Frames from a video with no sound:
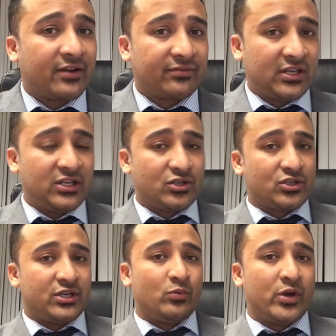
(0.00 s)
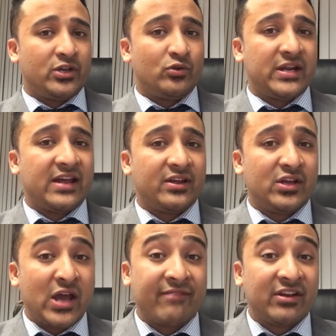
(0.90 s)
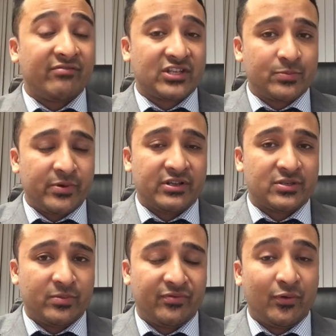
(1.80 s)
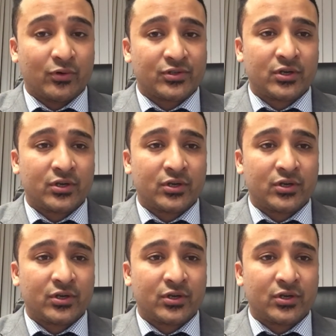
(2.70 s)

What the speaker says: of the industry where you have never experienced before.